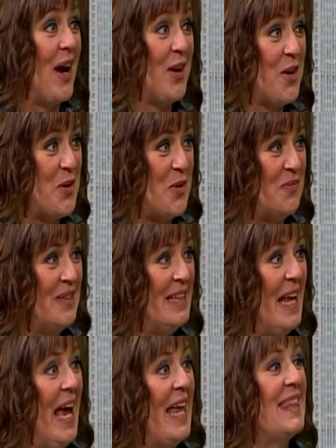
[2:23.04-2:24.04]
While you're
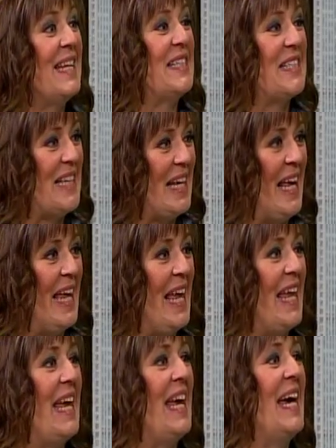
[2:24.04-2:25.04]
watching, you're like, I want
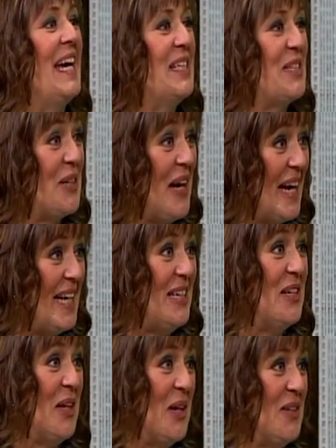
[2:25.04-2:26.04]
to go. That's right.
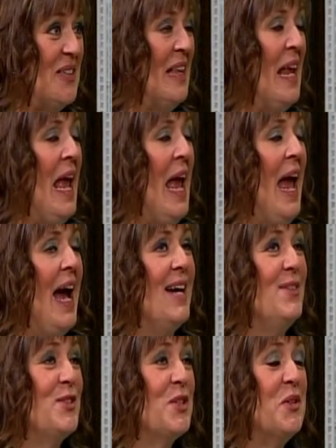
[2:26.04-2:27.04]

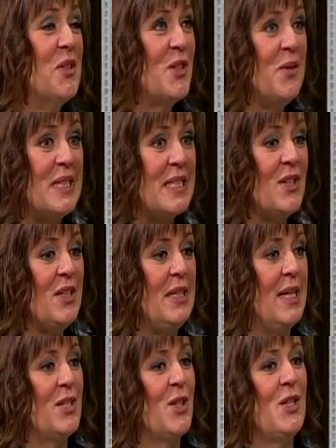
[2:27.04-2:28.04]
Yeah. So it's
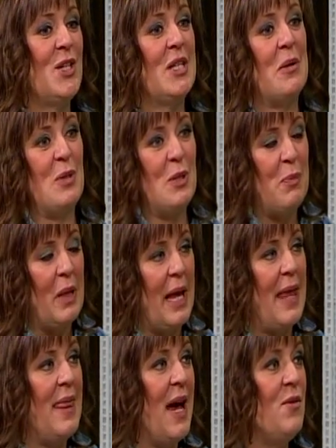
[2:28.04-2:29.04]
good to
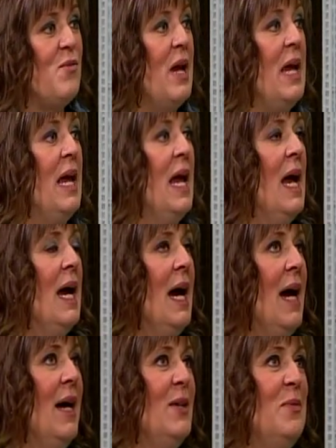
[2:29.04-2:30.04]
plan that way.
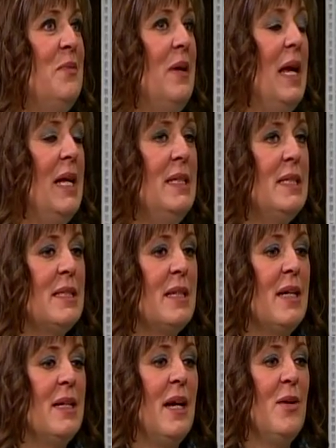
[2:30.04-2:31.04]
And
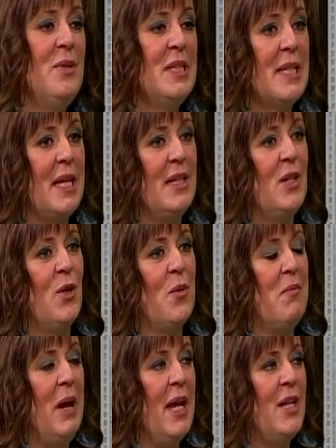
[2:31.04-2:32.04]
I would say,
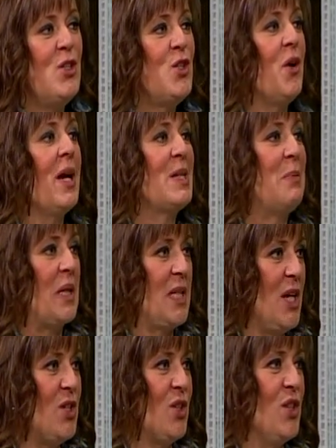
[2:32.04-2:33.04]
manage your
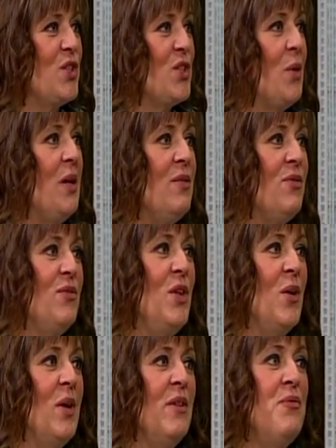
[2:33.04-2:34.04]
expectations. So
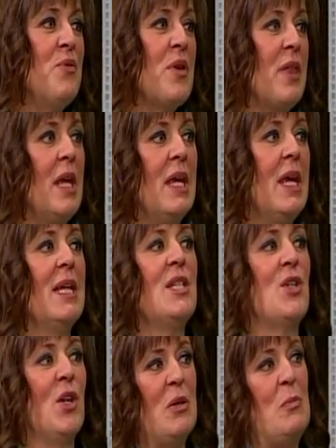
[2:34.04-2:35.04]
if we're thinking
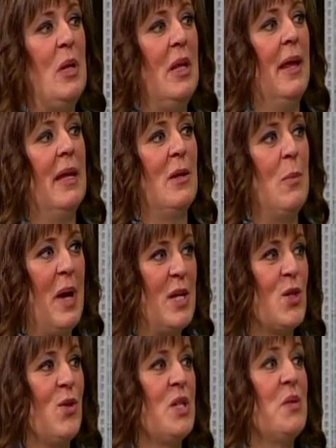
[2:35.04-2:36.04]
it's going to be like the
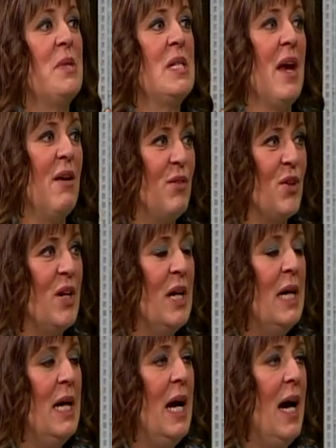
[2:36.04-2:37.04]
best Christmas ever,
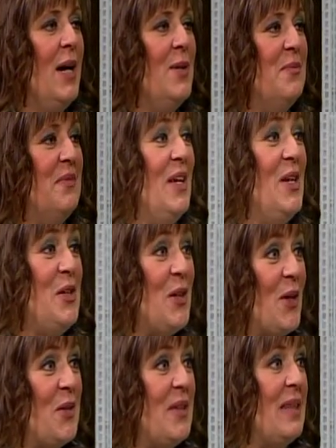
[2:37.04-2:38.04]

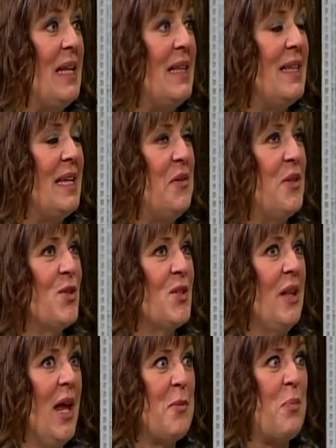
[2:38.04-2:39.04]
there's
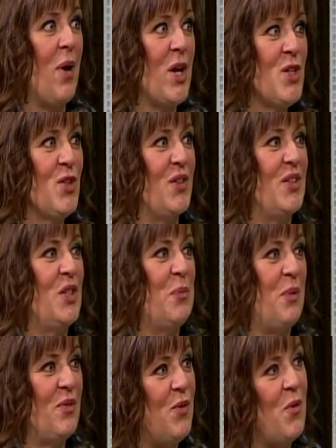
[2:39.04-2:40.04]
a lot of pressure to
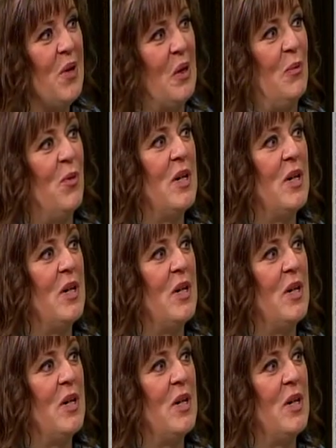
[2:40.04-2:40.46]
perform.